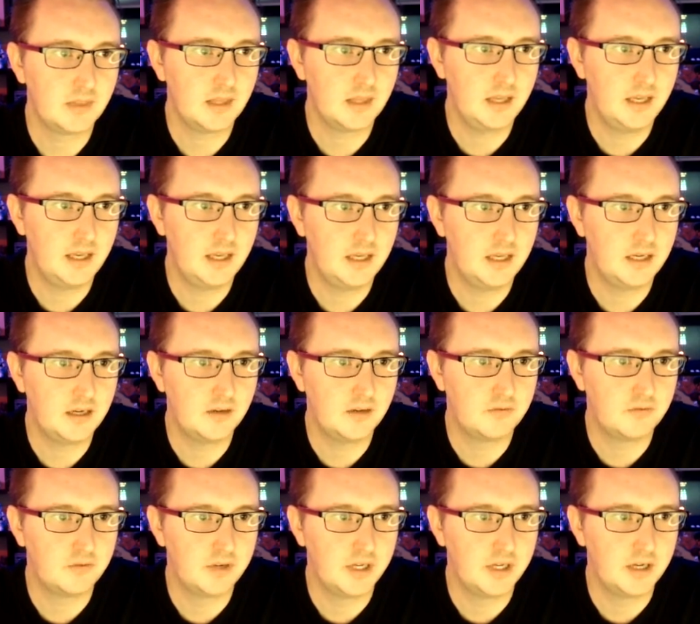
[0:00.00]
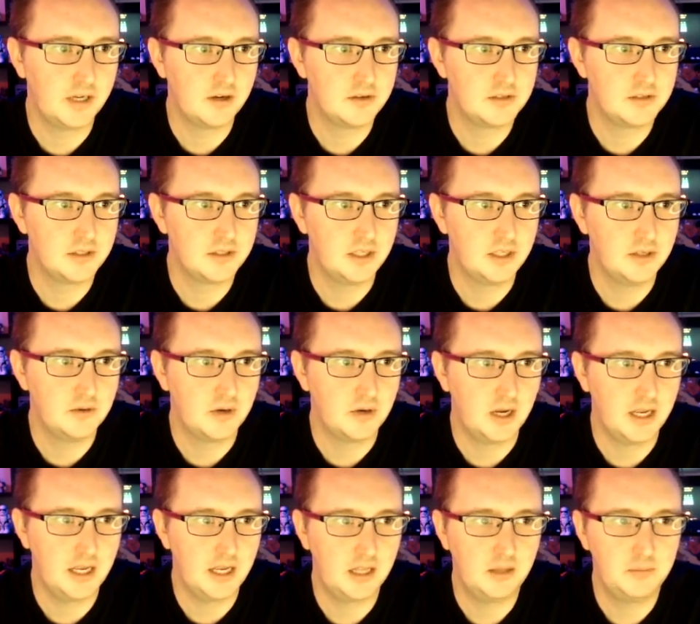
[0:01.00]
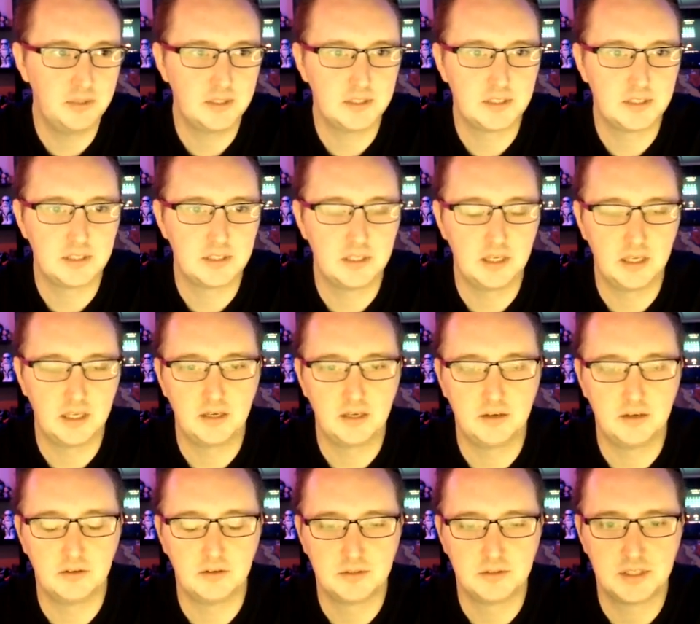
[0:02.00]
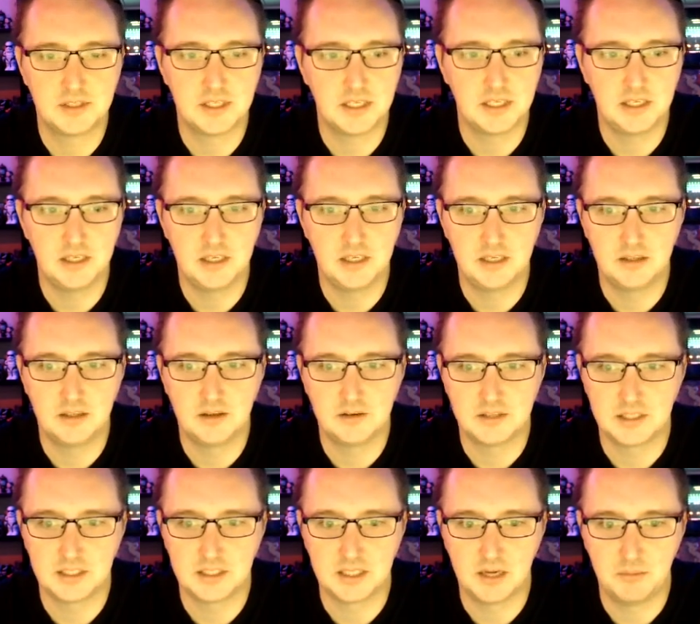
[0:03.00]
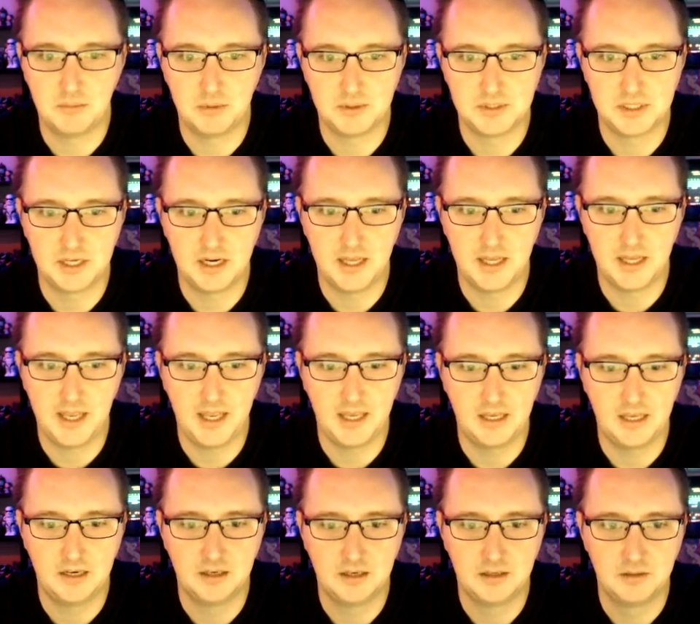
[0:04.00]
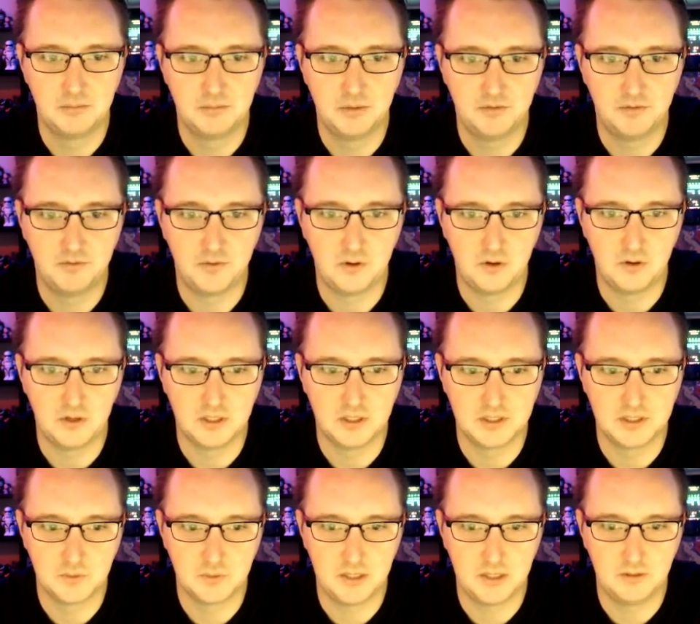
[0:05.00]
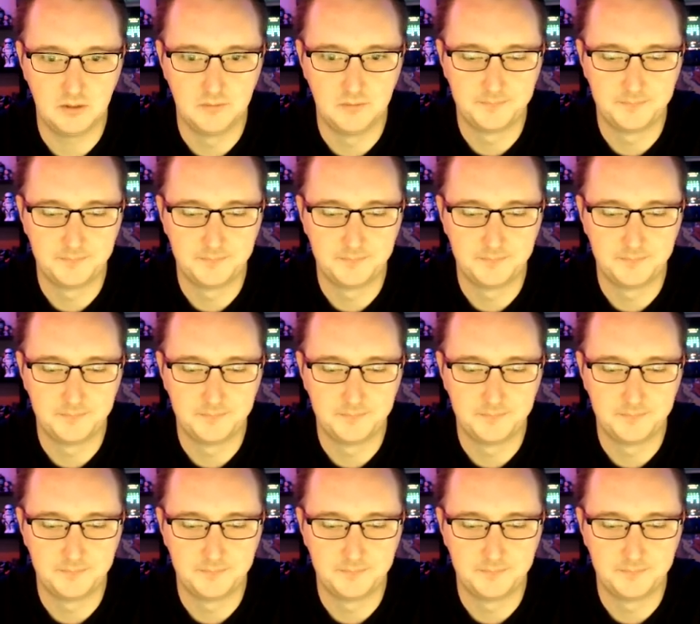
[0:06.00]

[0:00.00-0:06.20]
And if we go to the UI elements, then you'll see those examples that I had before as well.